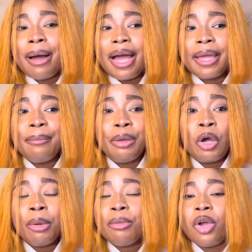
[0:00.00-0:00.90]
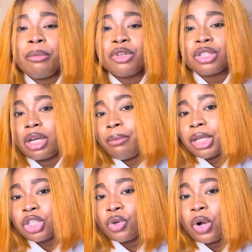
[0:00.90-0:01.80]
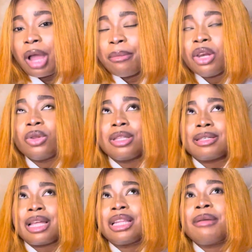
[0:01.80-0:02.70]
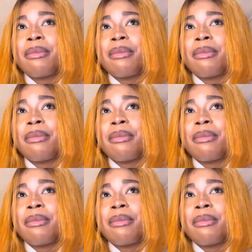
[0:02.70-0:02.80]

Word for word: By becoming more emotionally mature, I mean understanding my